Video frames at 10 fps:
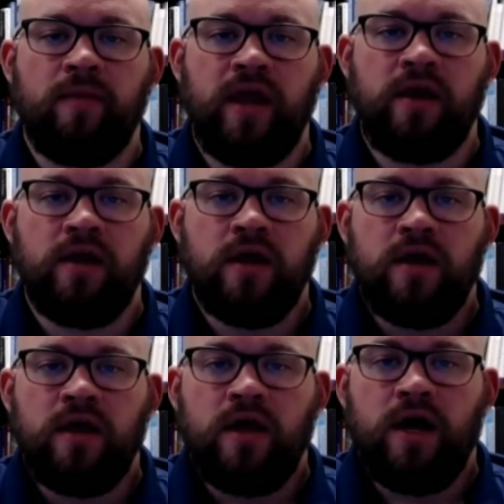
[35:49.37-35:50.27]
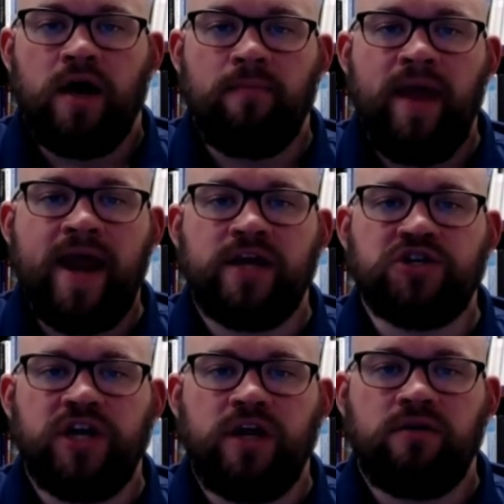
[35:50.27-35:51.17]
mean,
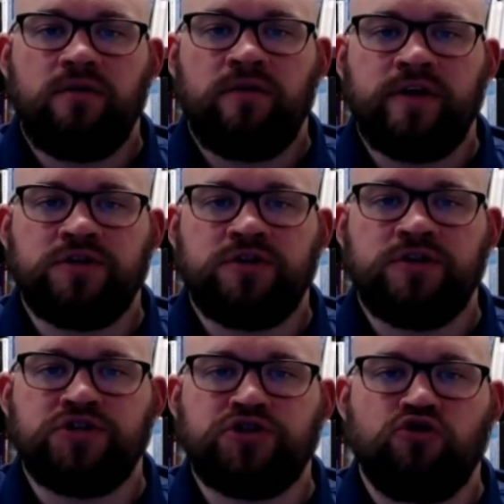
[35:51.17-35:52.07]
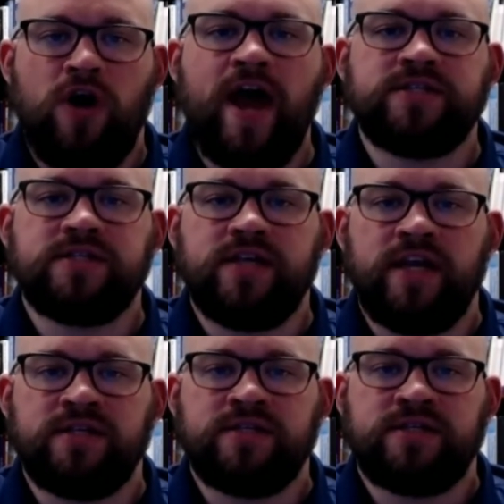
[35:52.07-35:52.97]
managing the stress
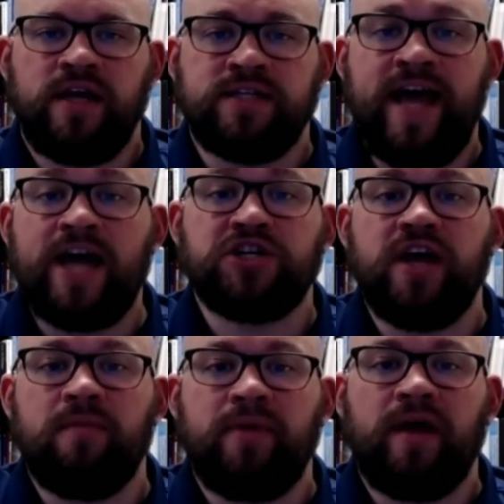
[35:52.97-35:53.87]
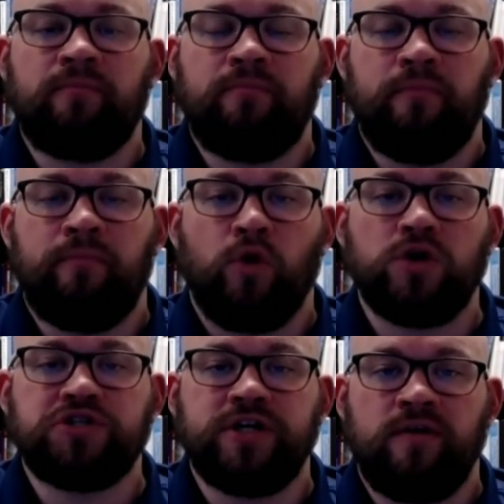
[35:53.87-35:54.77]
is actually a big
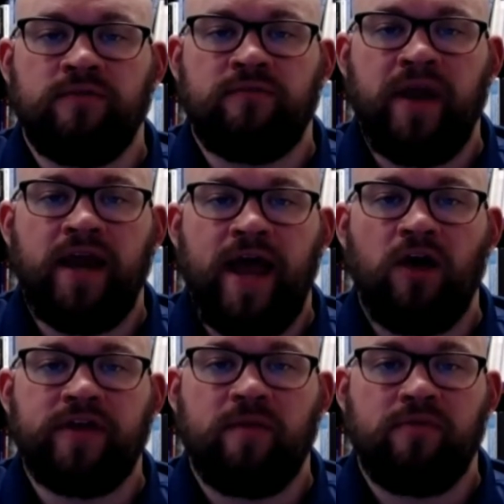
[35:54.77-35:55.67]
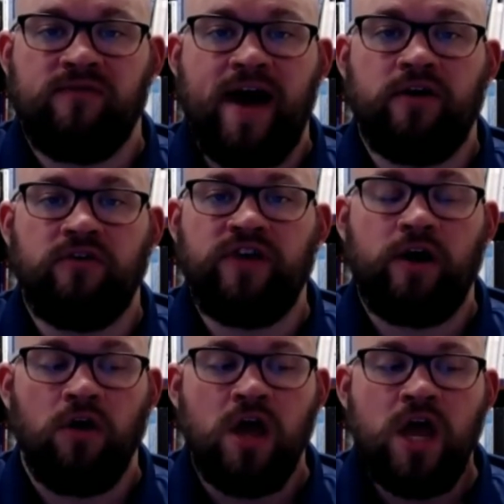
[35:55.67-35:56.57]
portion of being a healthcare provider in
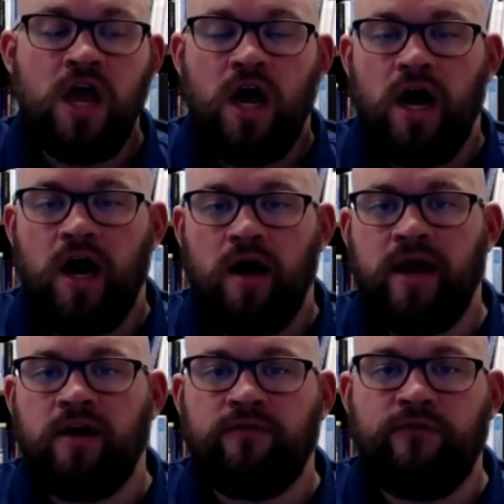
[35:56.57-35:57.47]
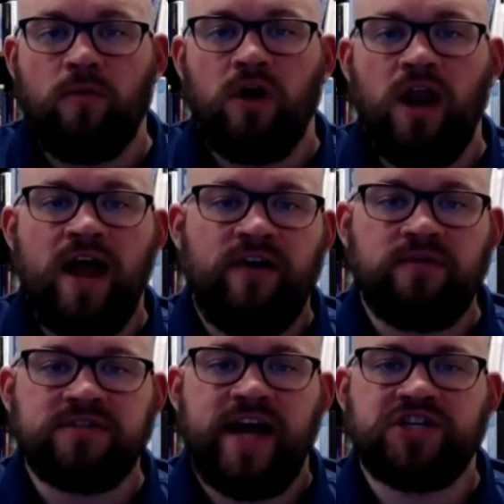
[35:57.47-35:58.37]
general. In a former life, I
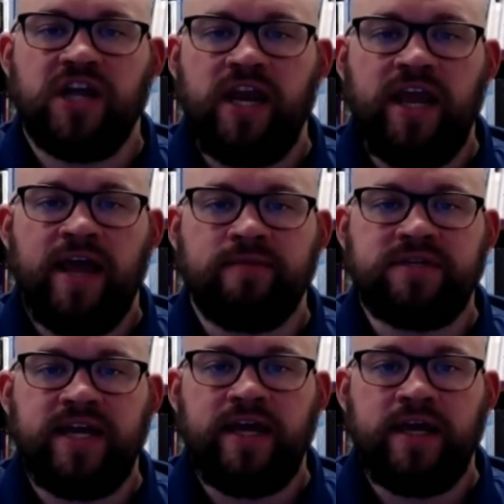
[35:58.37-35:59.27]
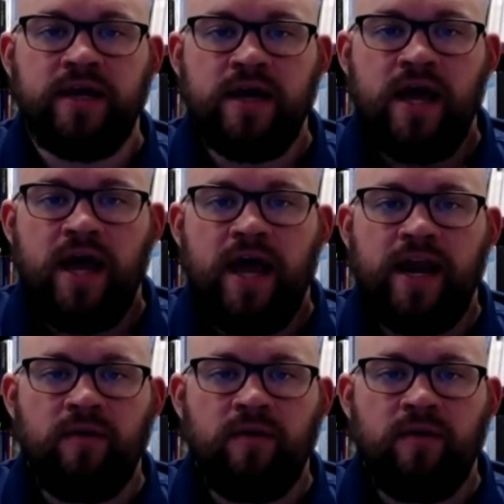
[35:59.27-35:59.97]
was actually an EMT, and I